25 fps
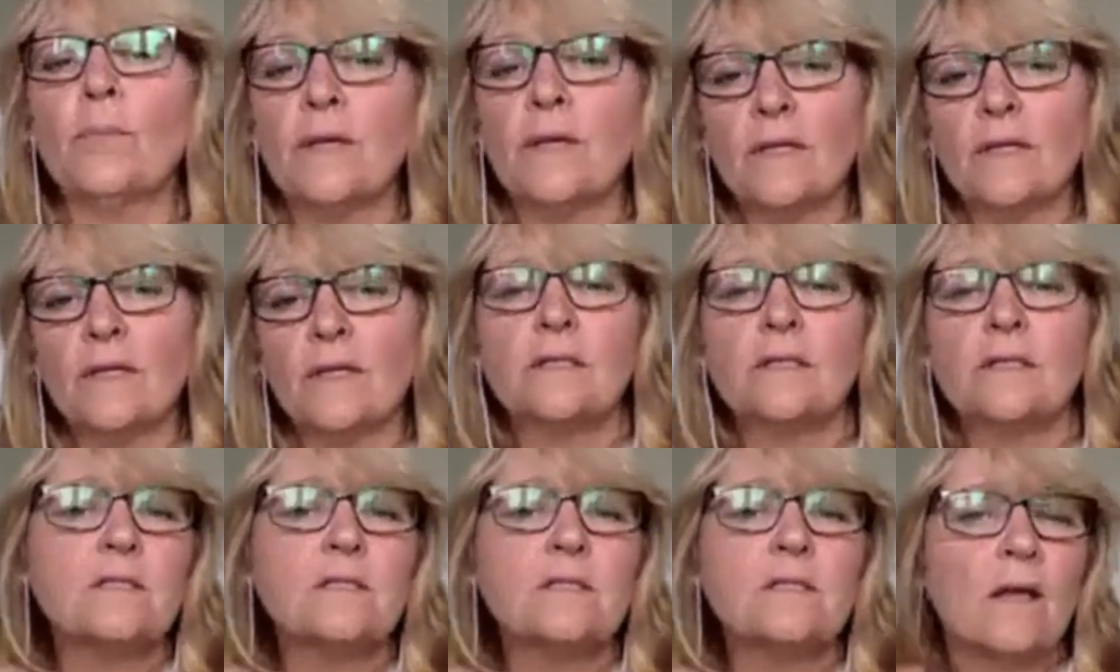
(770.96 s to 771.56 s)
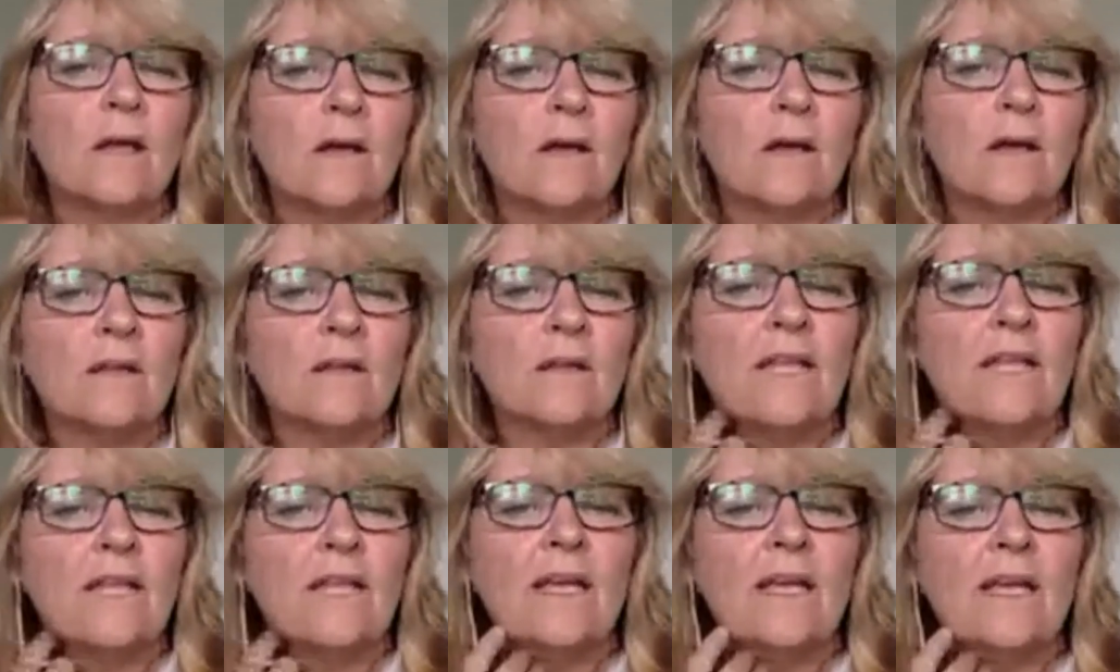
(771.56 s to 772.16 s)
Okay.
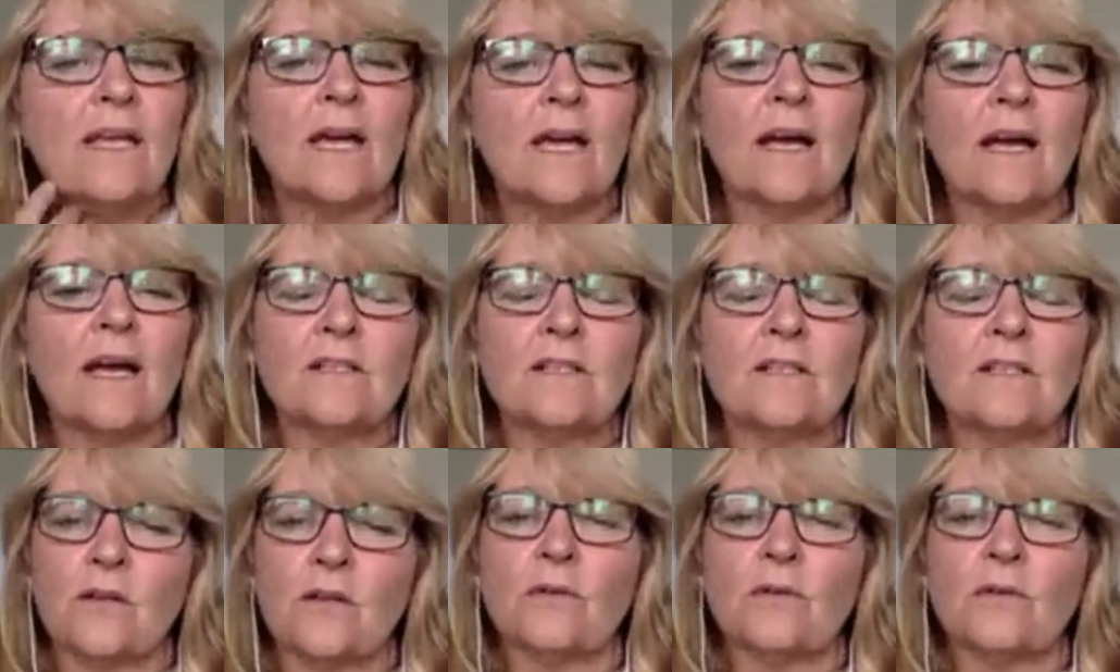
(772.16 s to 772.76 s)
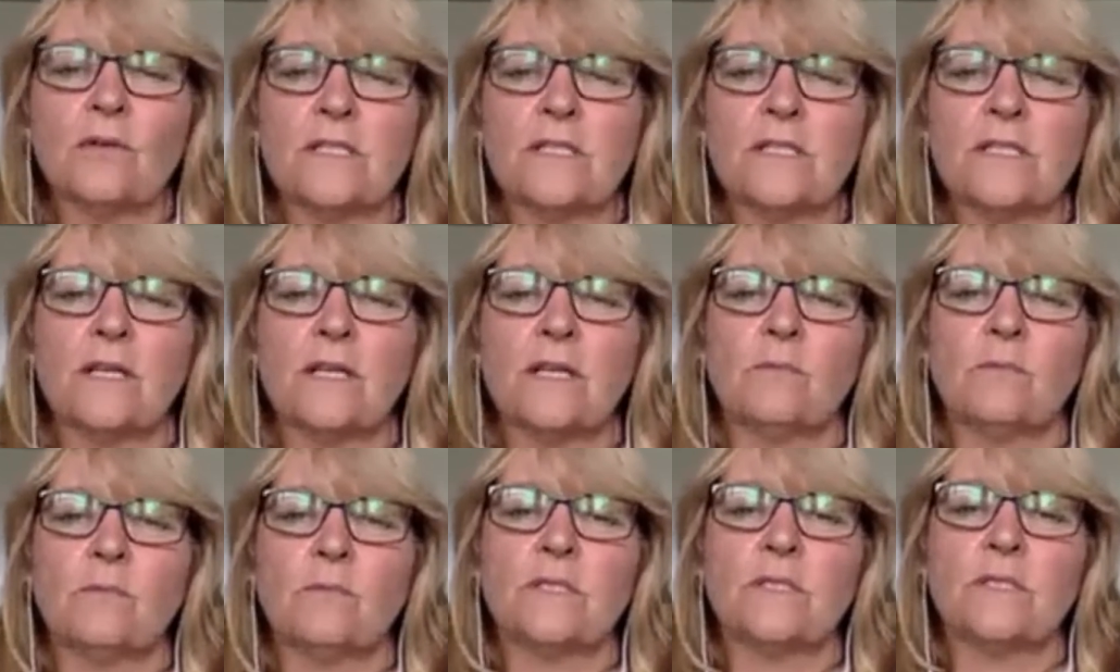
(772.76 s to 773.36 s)
So yeah,
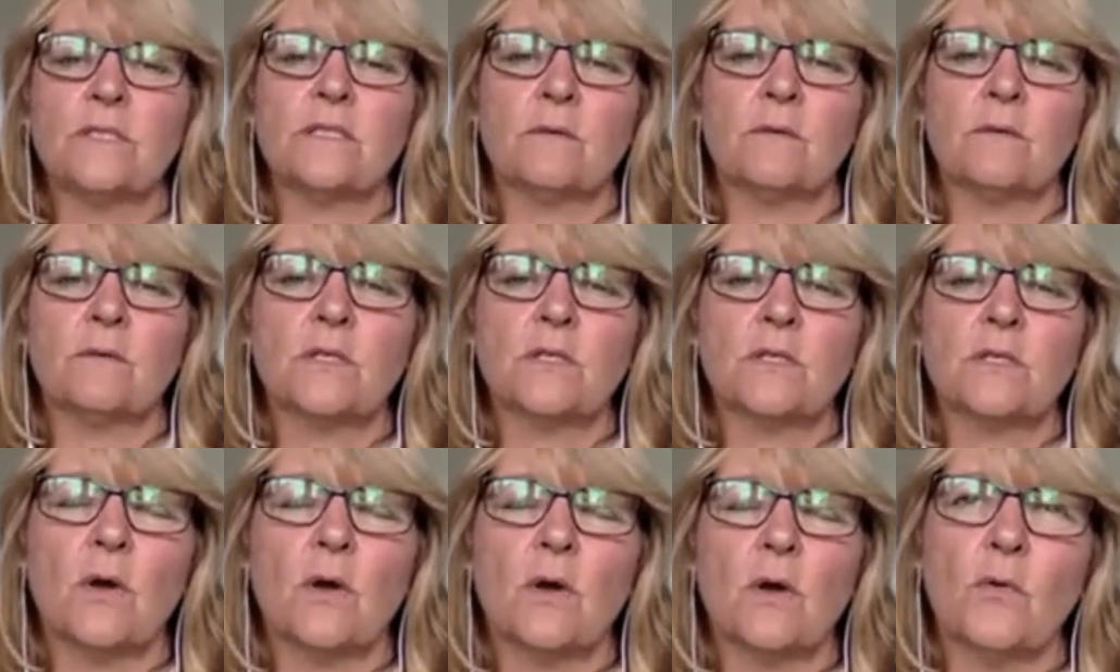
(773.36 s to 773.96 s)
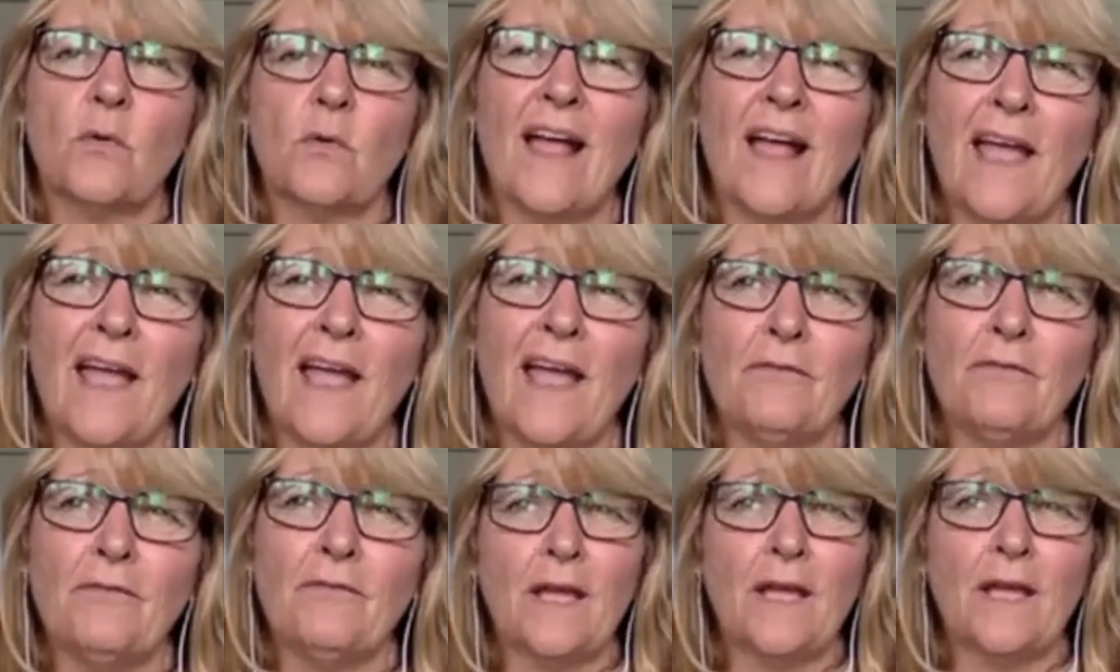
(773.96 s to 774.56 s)
it was quite well. I
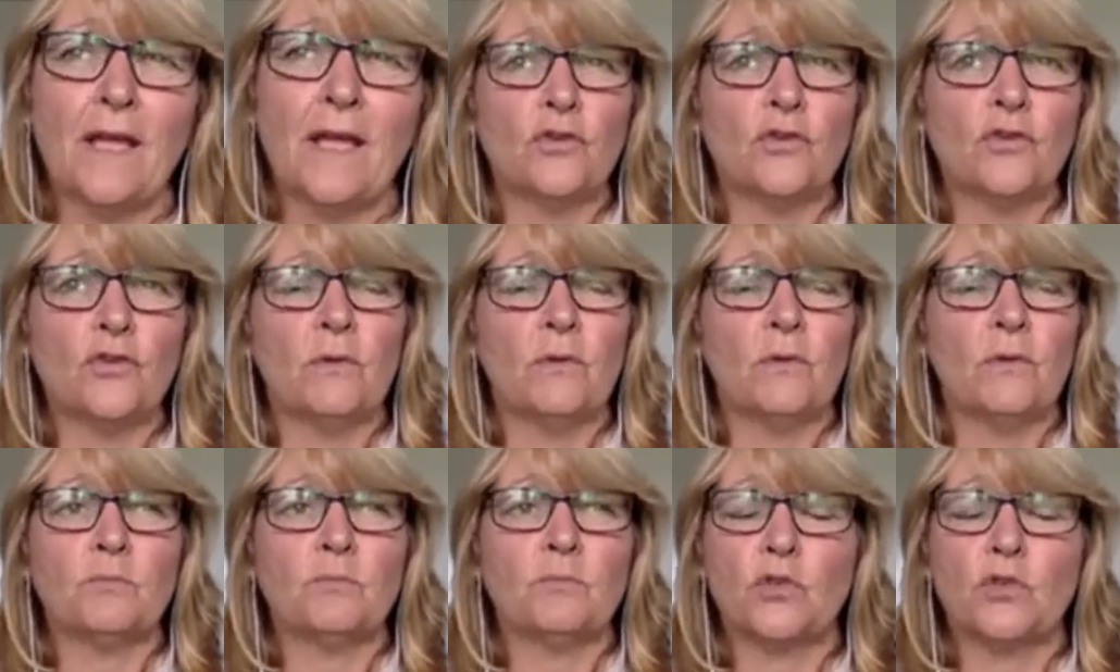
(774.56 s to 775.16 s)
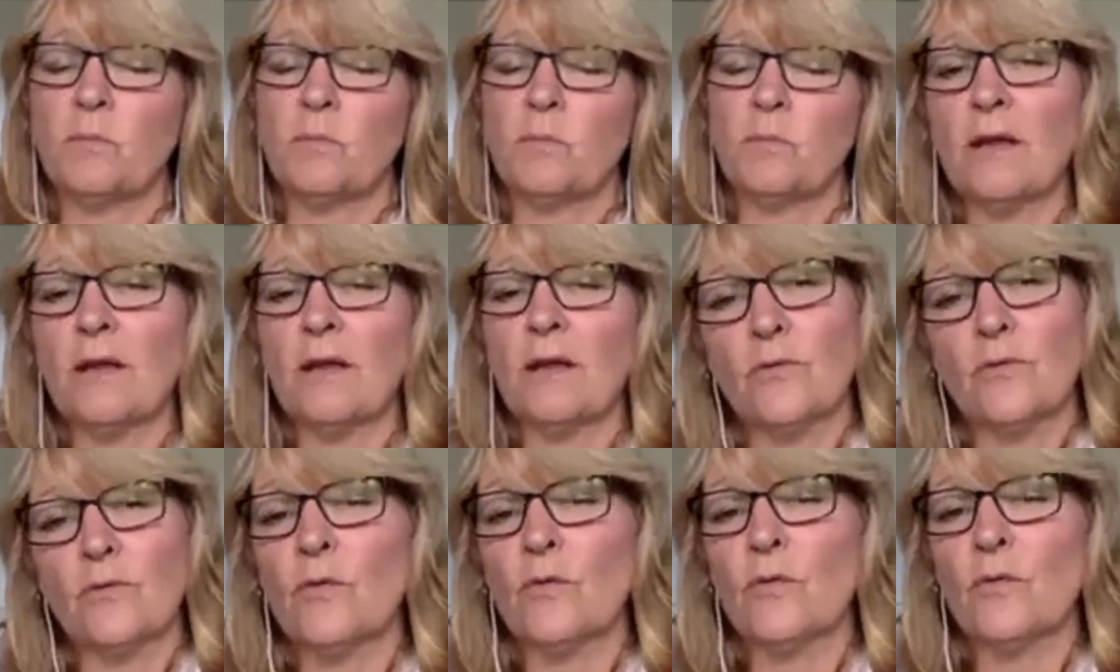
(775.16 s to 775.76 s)
haven't had too much
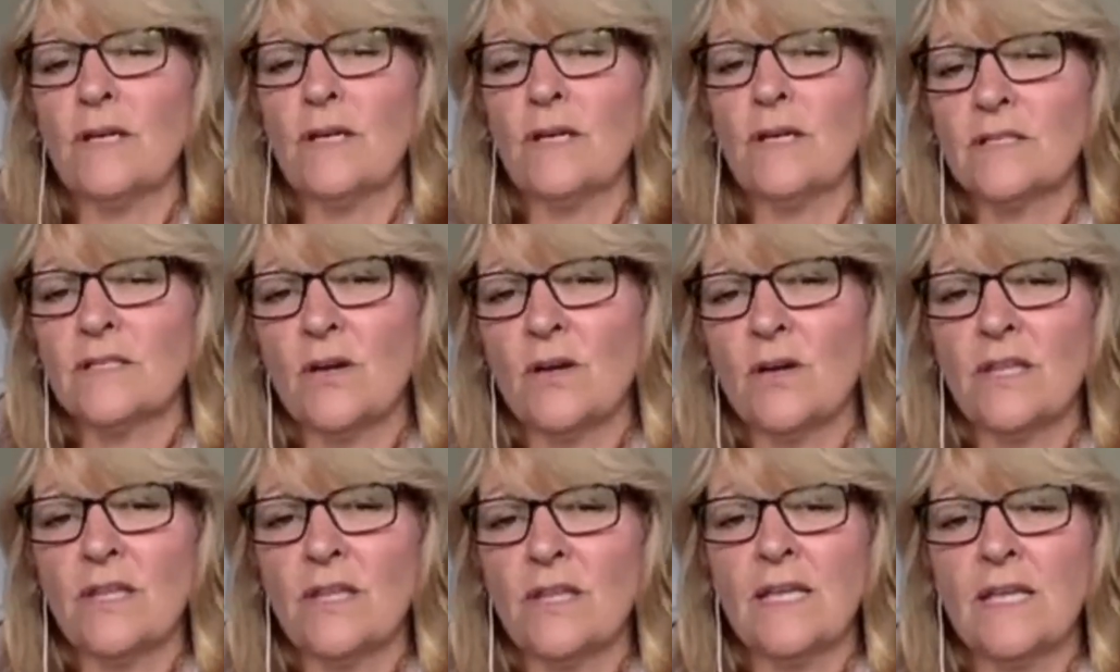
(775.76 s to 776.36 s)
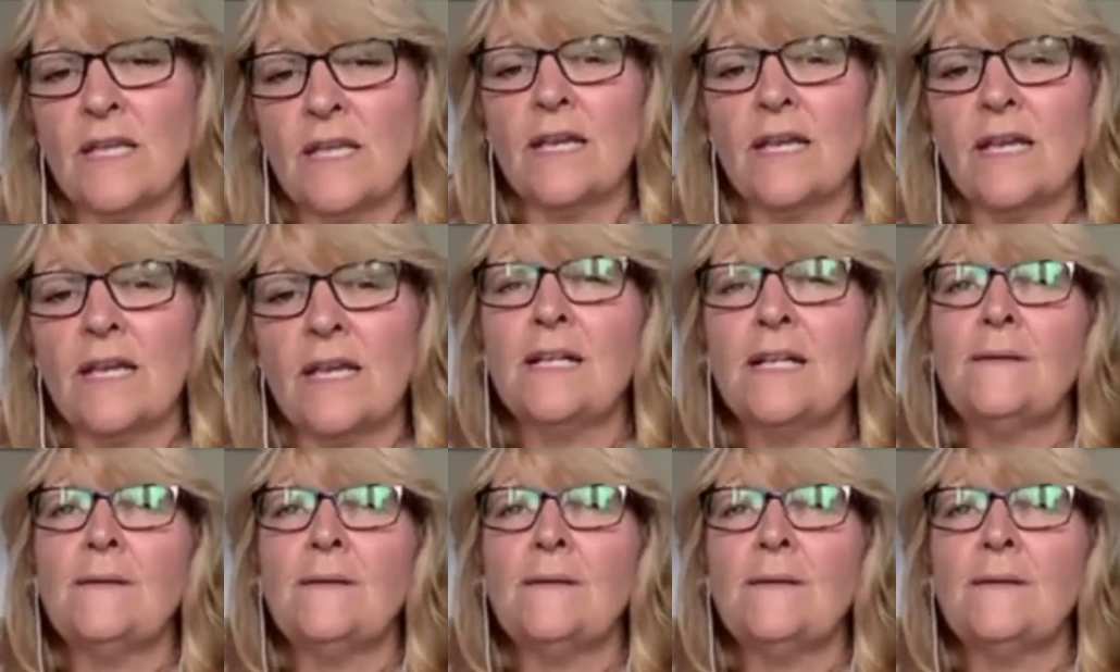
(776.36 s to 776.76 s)
pushback from readers yet.